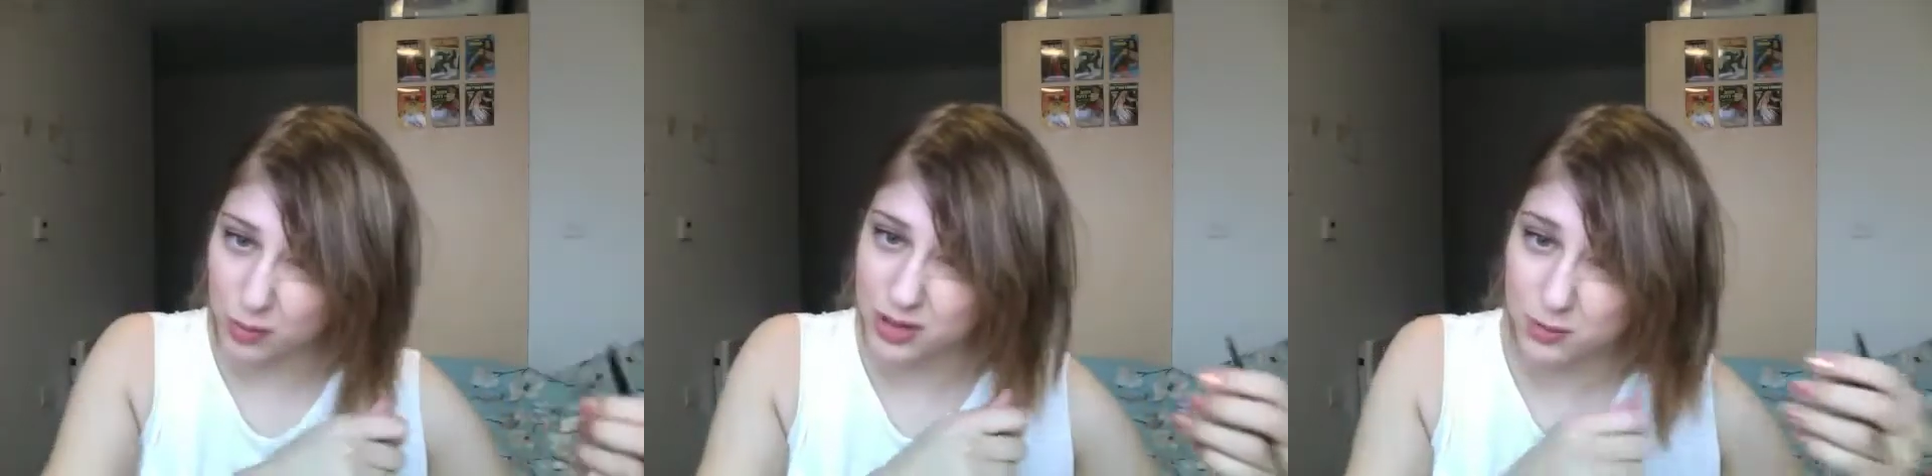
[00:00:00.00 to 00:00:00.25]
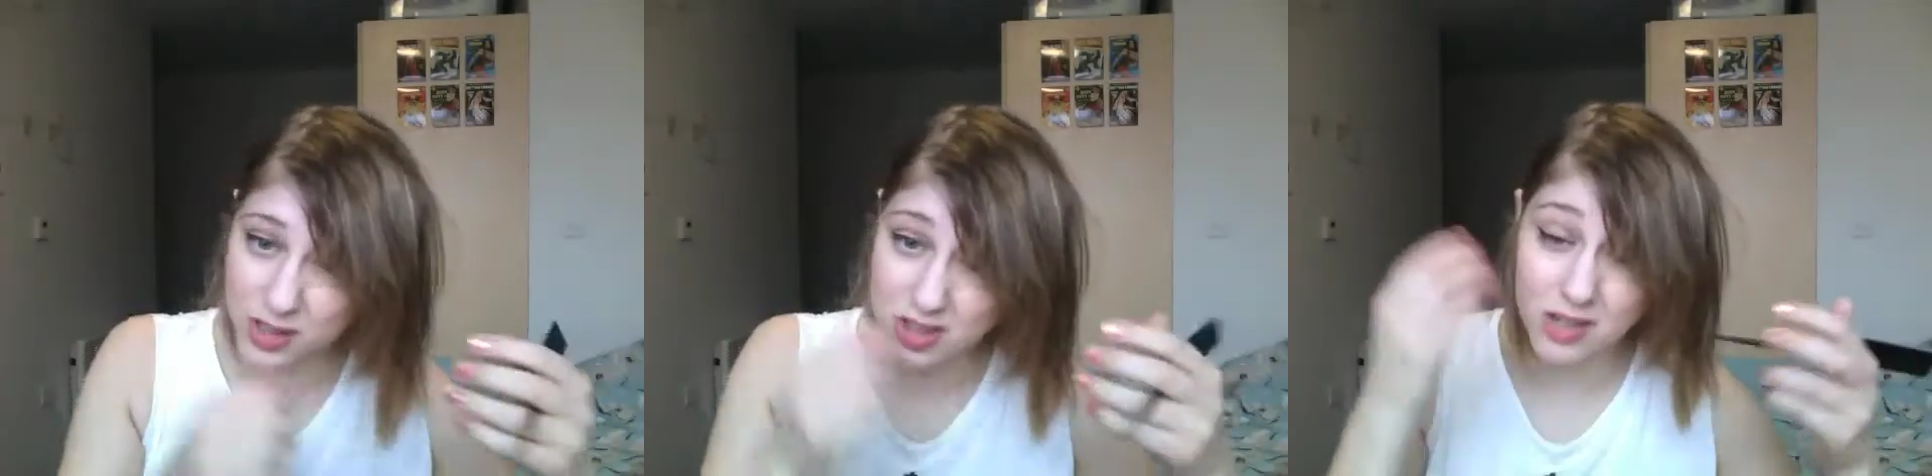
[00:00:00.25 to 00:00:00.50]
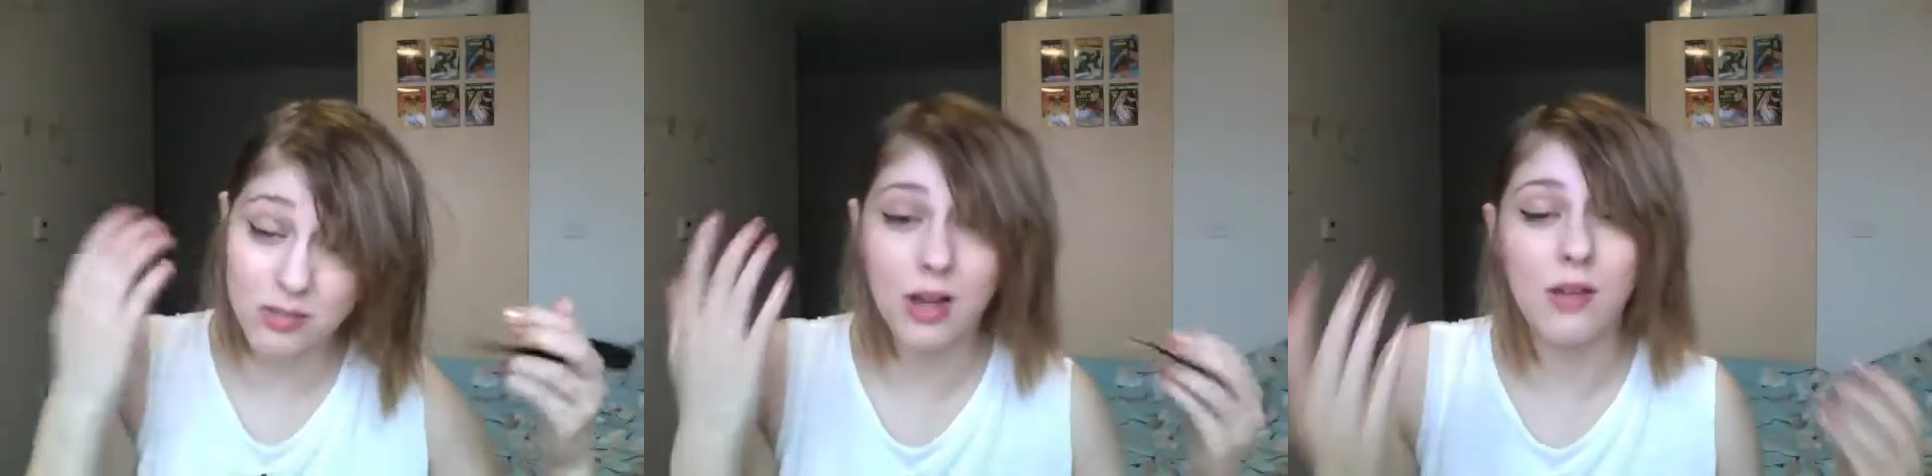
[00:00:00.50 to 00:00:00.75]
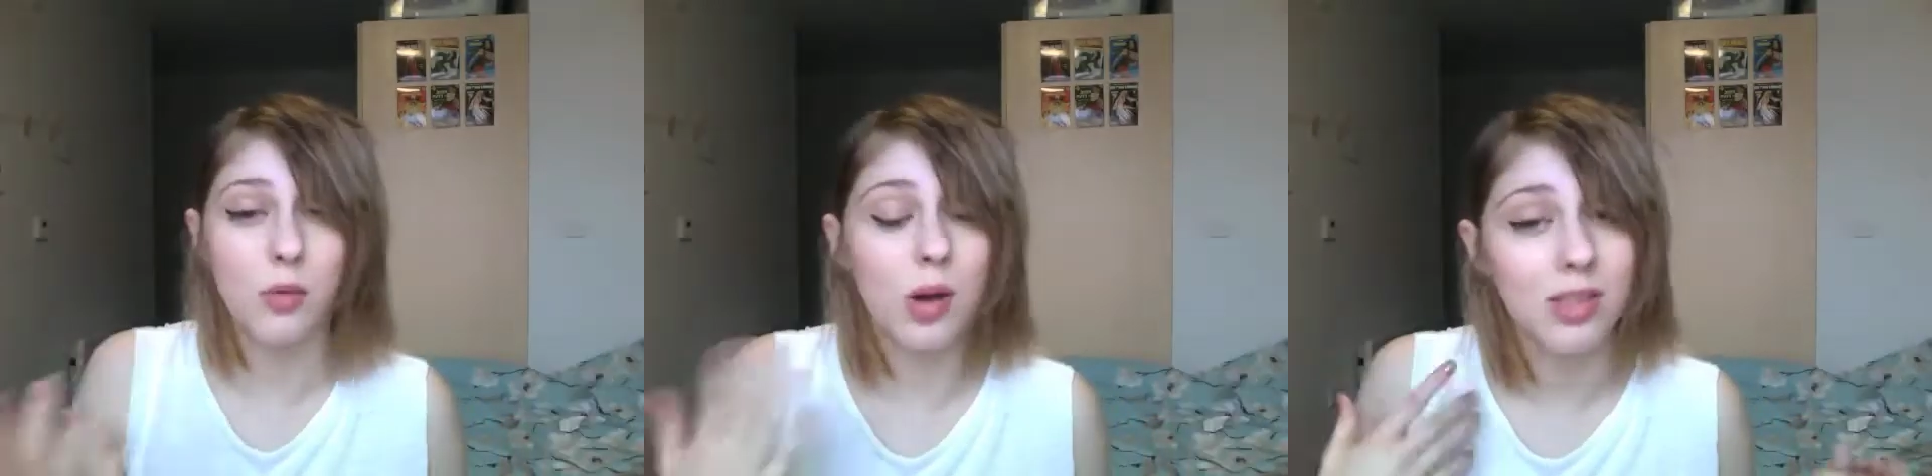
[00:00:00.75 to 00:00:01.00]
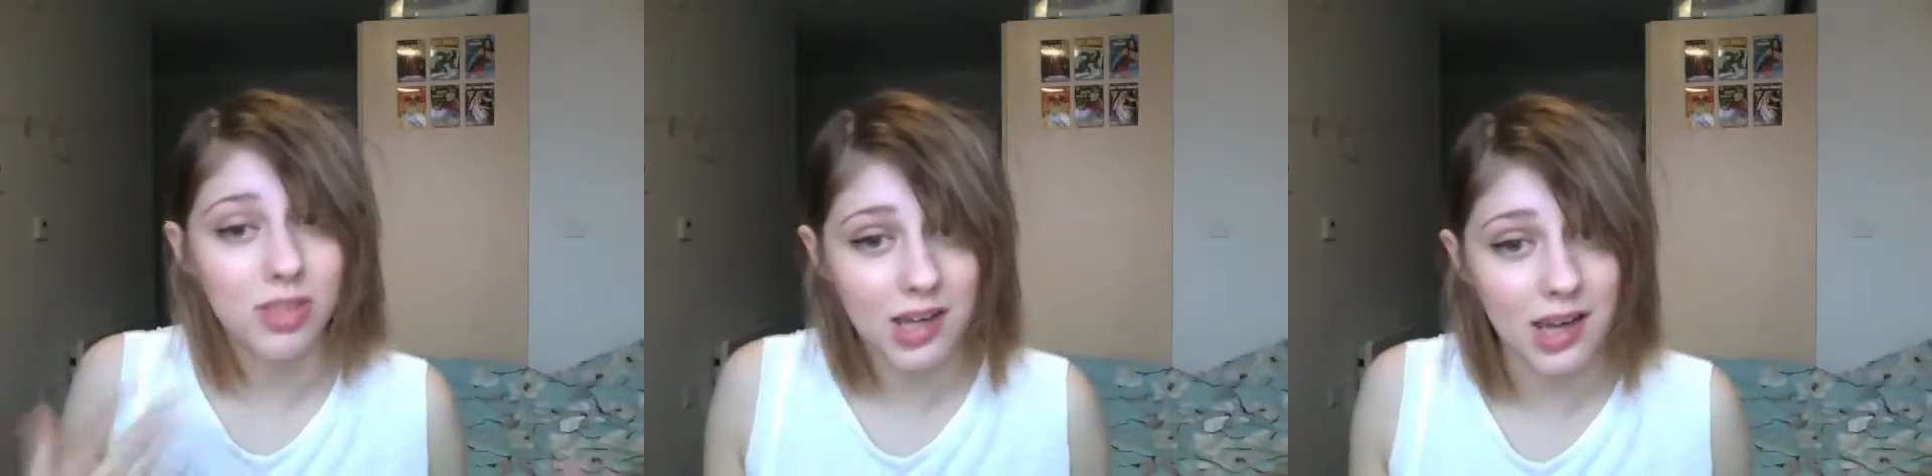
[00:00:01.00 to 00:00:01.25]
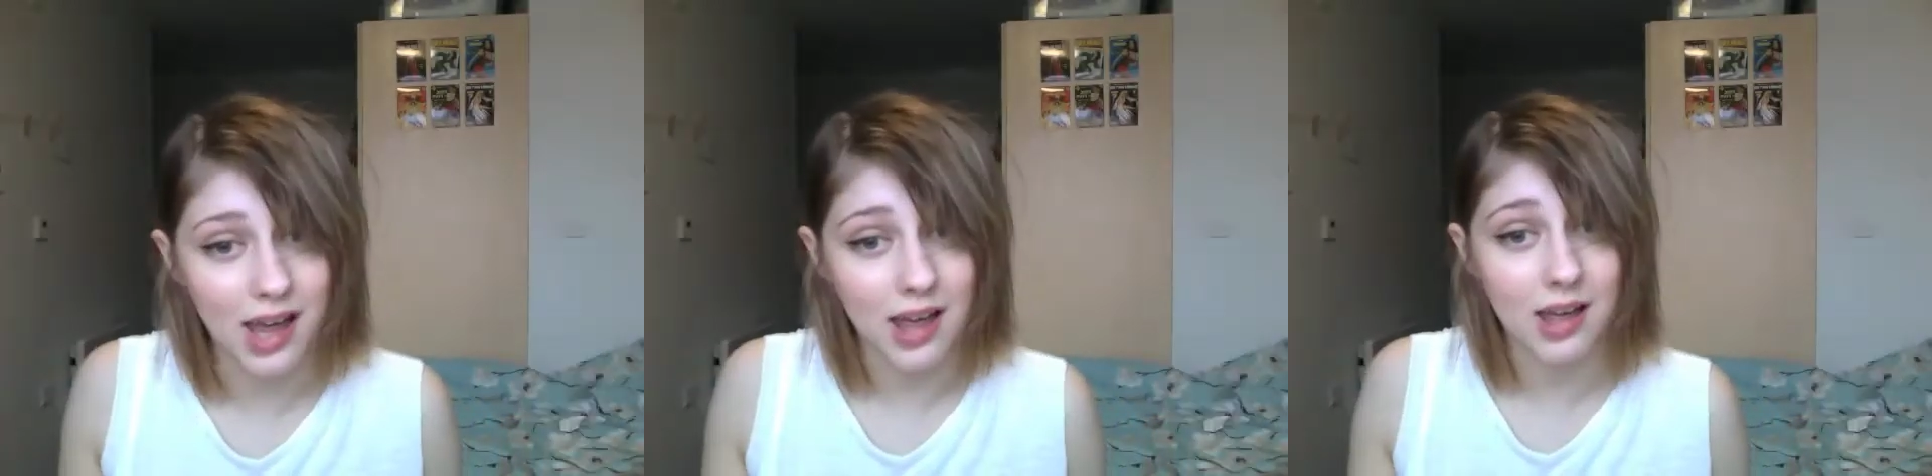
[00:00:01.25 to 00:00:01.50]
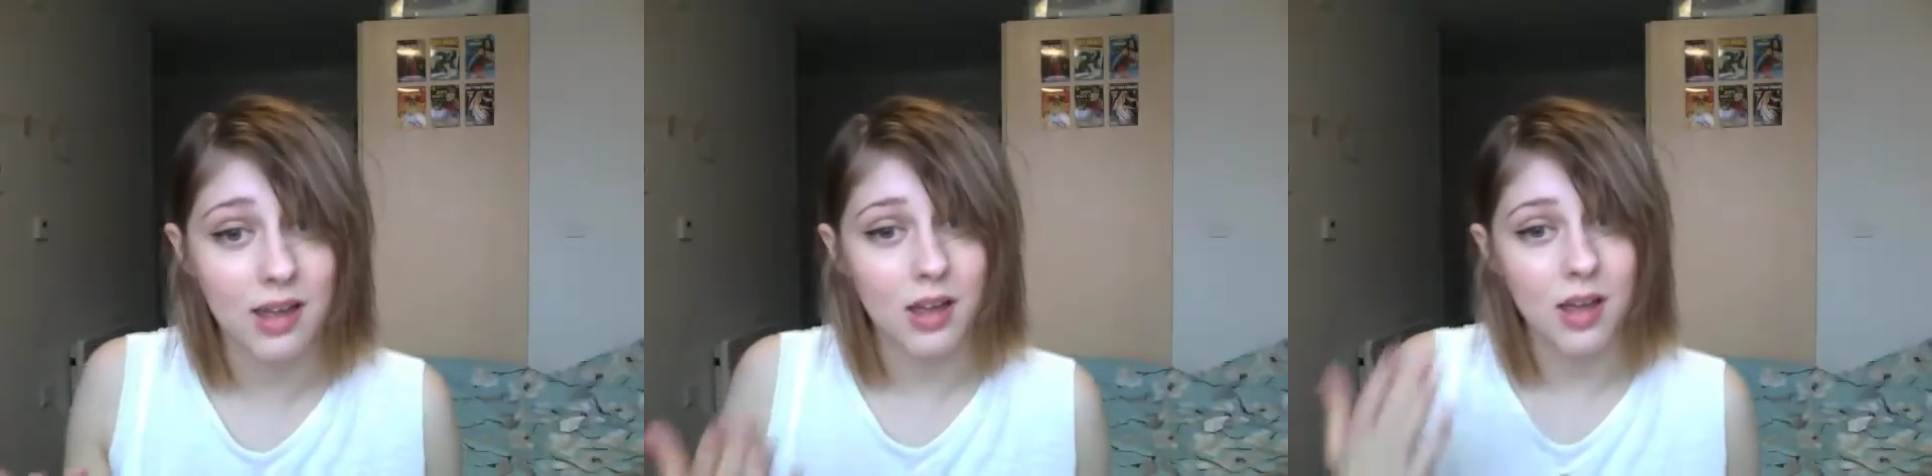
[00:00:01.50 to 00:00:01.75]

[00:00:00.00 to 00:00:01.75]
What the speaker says: especially if you have quite thin hair